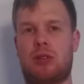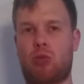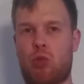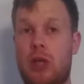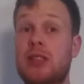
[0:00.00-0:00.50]

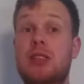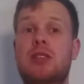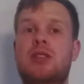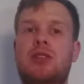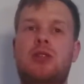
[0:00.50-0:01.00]
want
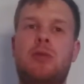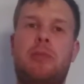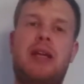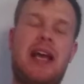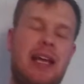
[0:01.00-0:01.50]
to
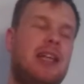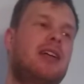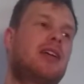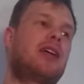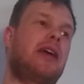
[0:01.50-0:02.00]
play,
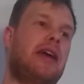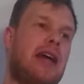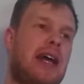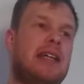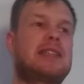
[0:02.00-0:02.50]

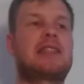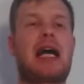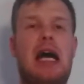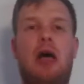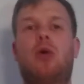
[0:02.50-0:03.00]
and
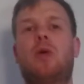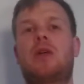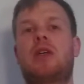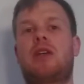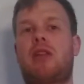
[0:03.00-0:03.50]
how
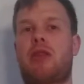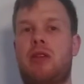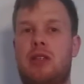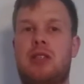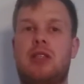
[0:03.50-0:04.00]

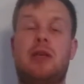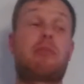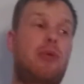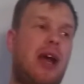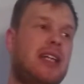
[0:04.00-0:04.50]
the
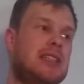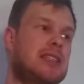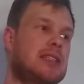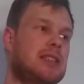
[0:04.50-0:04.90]
brand